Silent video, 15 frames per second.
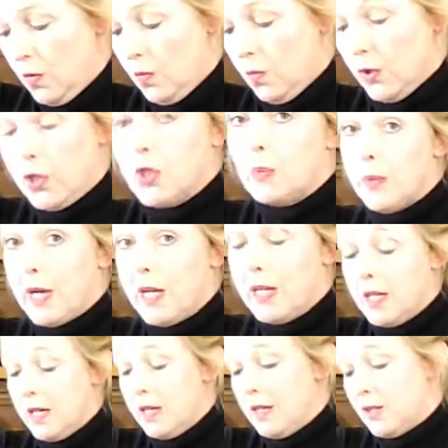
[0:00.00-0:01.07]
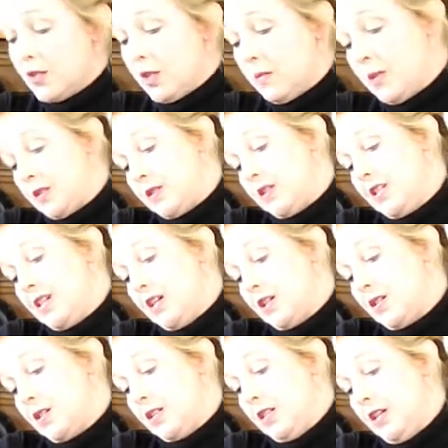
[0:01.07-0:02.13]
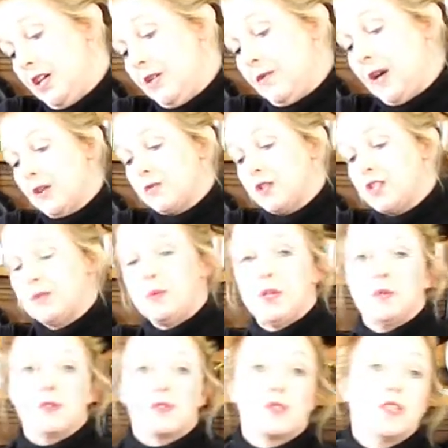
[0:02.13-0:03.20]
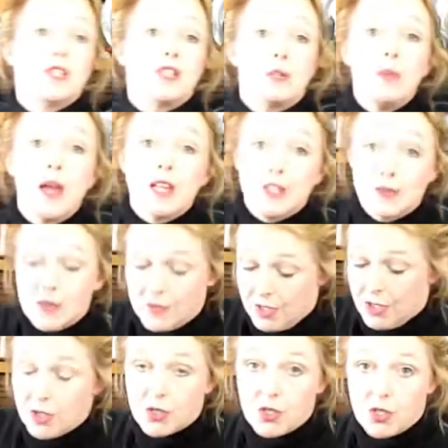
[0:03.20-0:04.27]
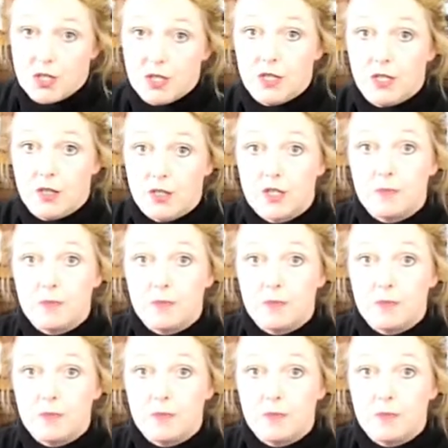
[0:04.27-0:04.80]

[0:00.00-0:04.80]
when you're baking, there's almost guarantee if that recipe was written in the past 50 years, you're going to use